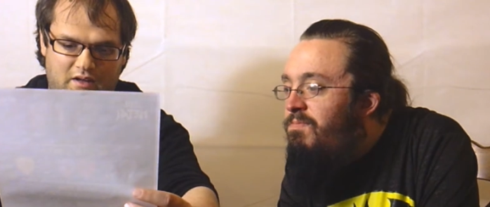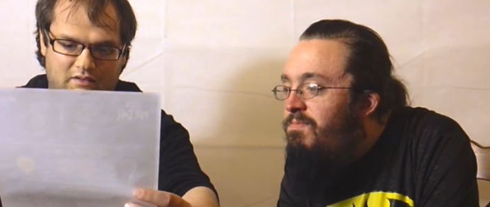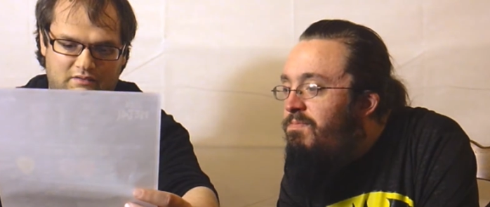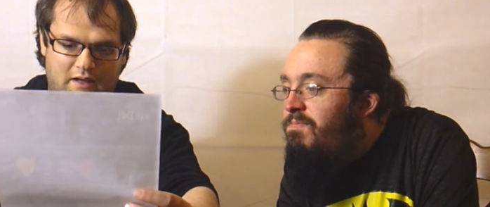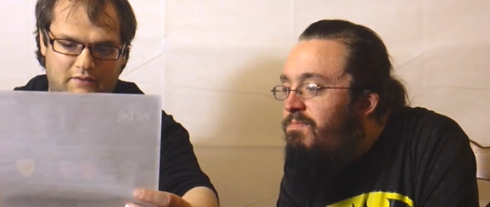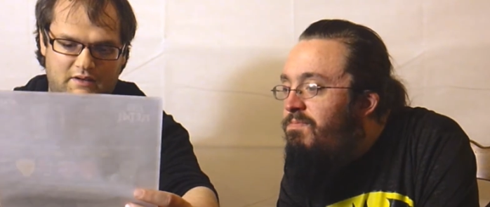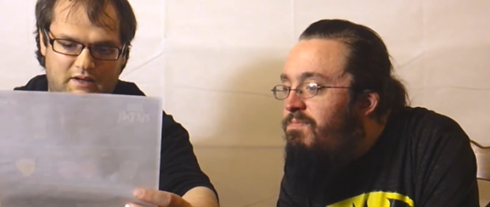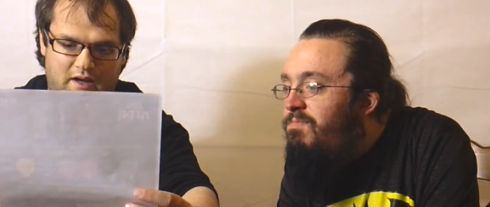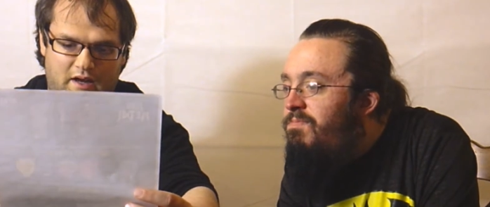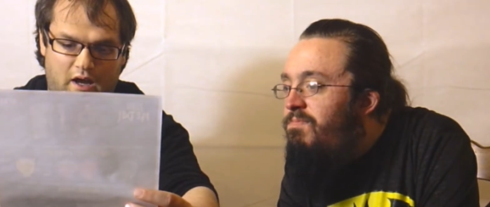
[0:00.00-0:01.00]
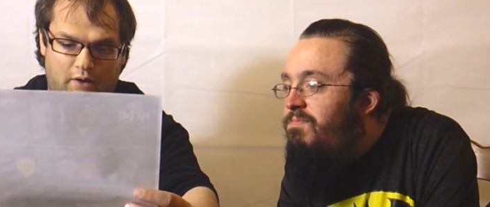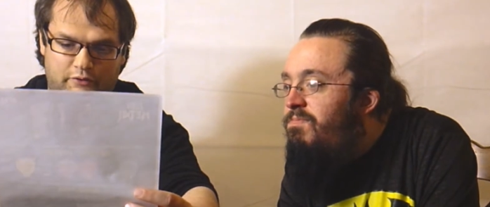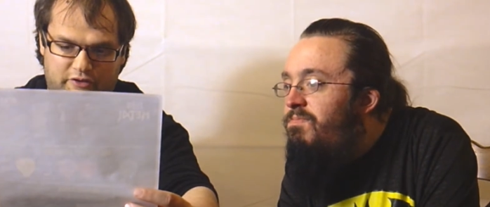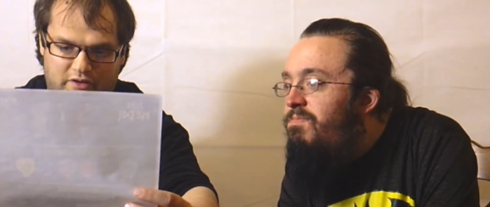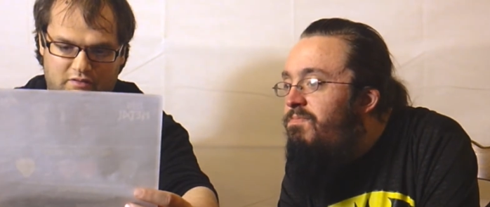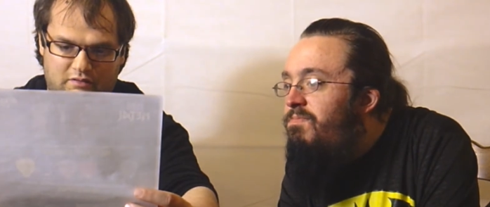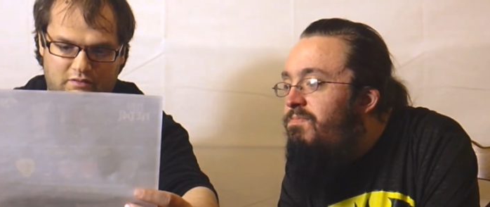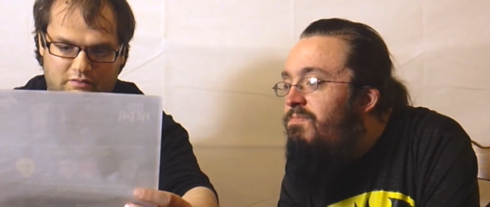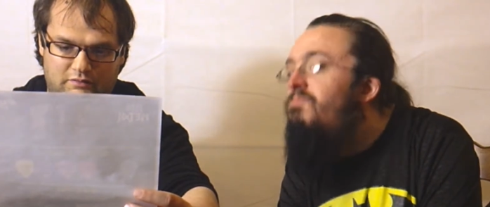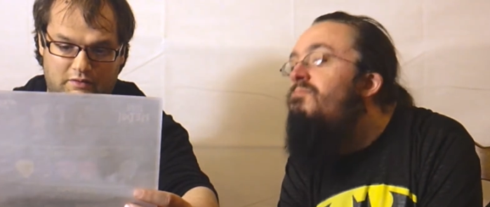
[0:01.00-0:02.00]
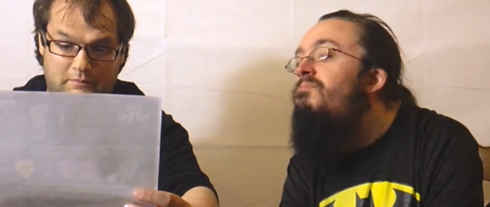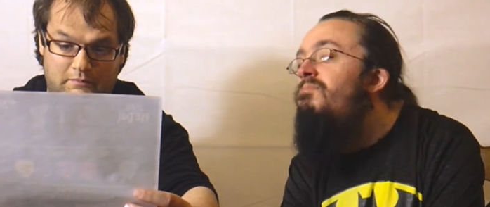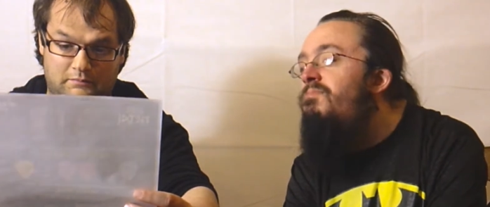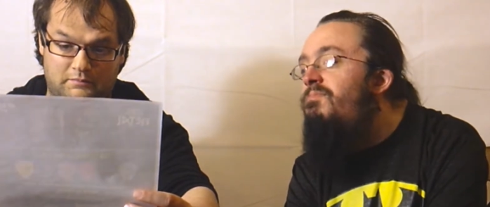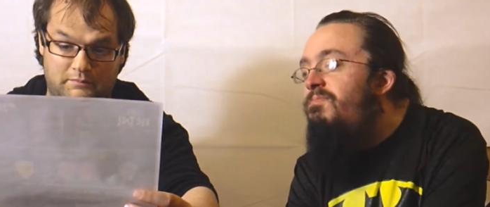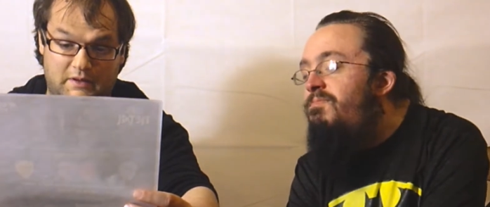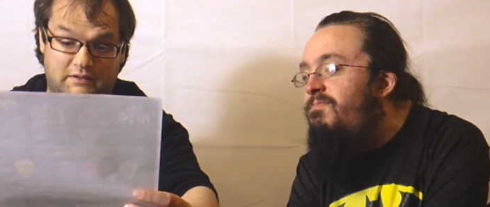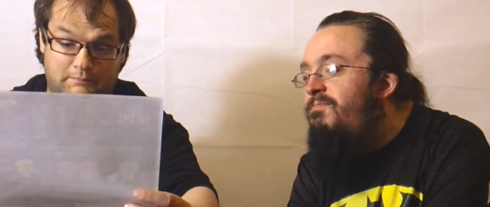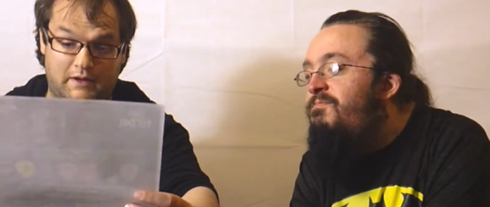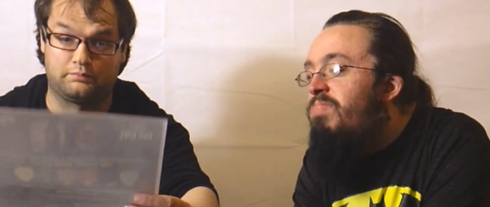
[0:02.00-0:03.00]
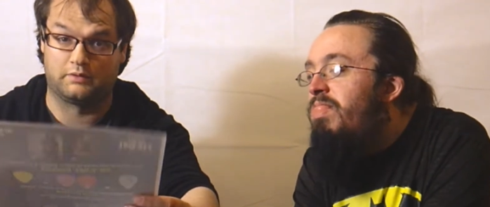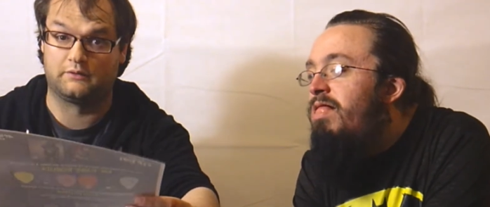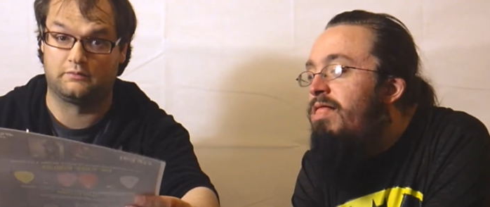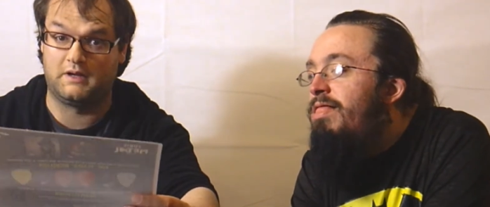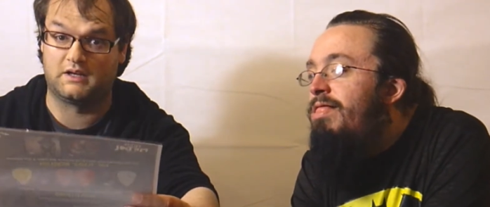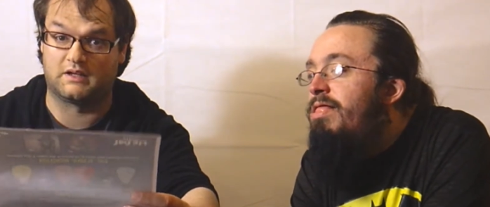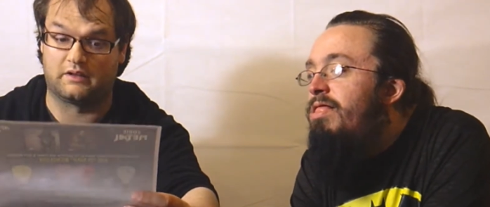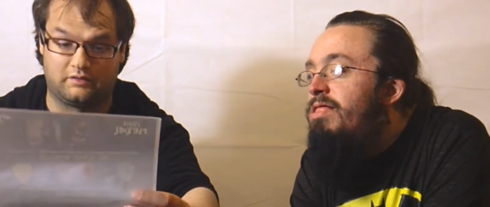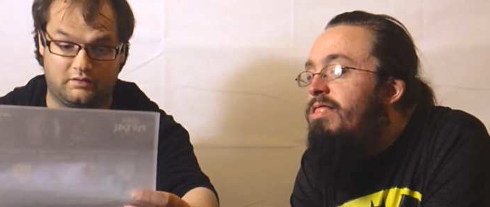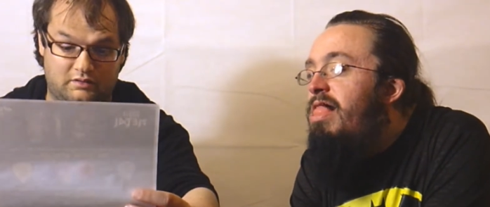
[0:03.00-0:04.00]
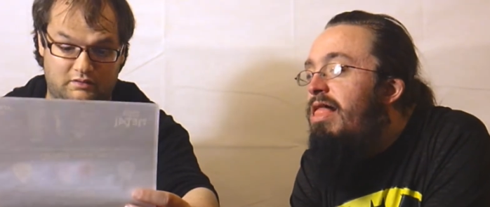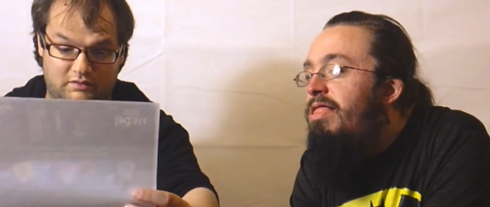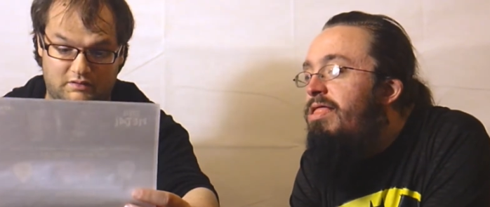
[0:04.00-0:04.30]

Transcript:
Speaker 1: David Ellefson from mm. he's the bass player from Megadeth. Yeah.